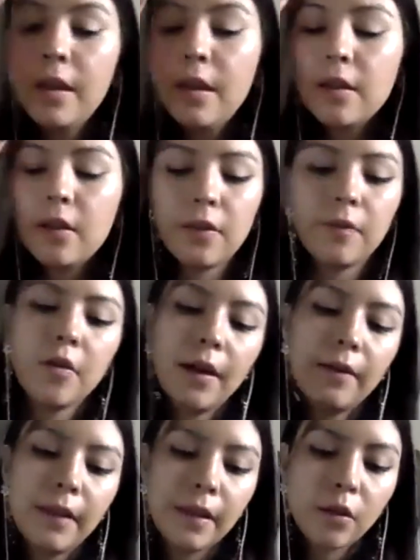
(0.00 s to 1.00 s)
Because if you
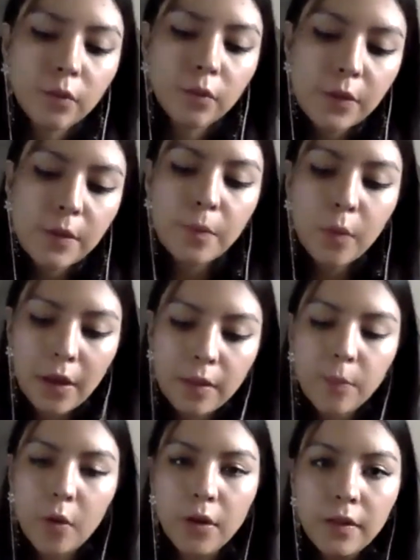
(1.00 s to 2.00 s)
have like your 3
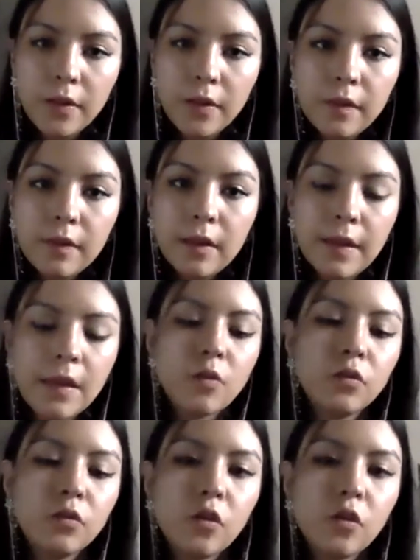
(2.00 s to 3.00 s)
bullet points, then
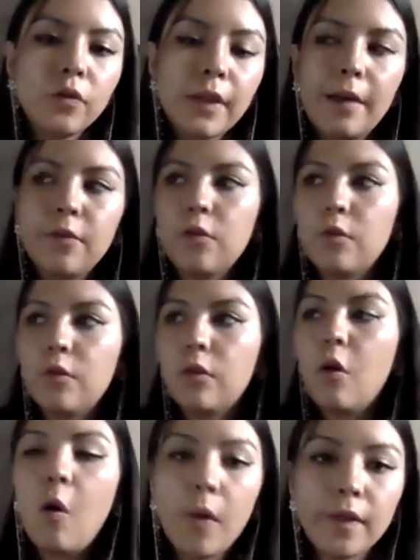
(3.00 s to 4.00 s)
you don't have to
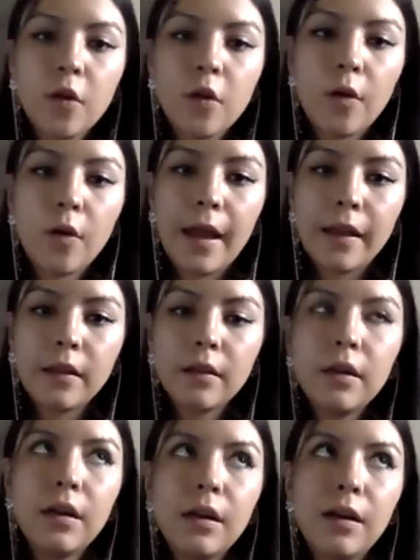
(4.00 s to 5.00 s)
always go like,
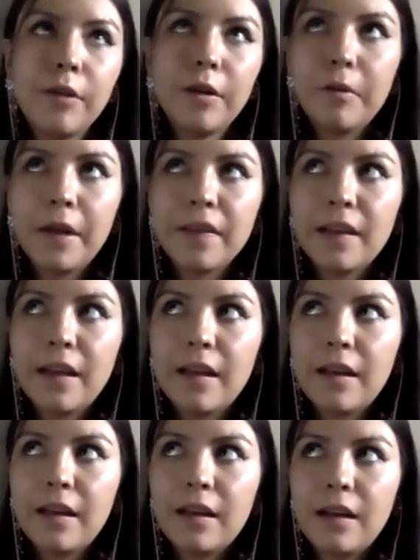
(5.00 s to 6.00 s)
where was
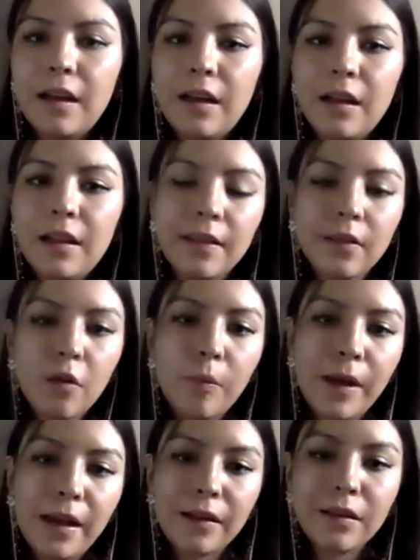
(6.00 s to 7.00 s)
I? Let's go
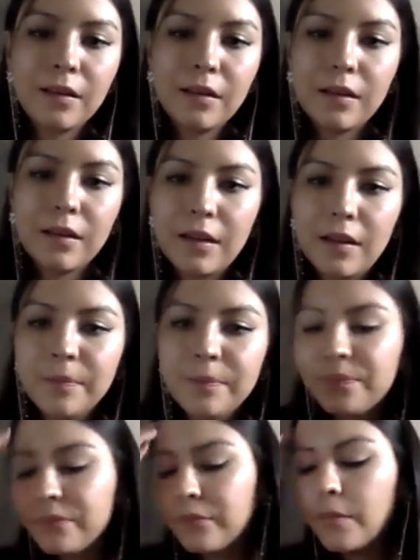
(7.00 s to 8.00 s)
back.
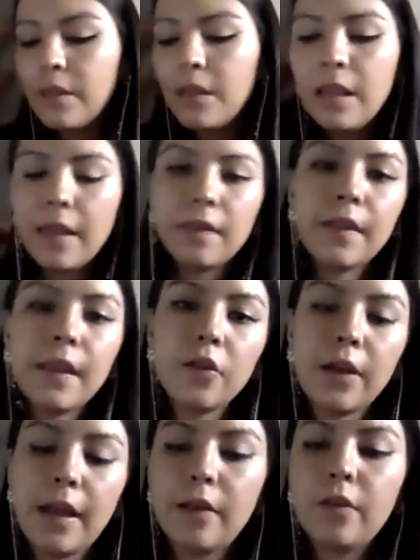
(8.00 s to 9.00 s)
Instead,
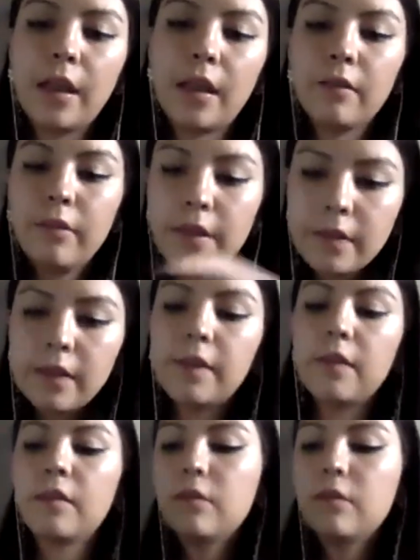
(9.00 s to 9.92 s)
you're like, okay, thesis,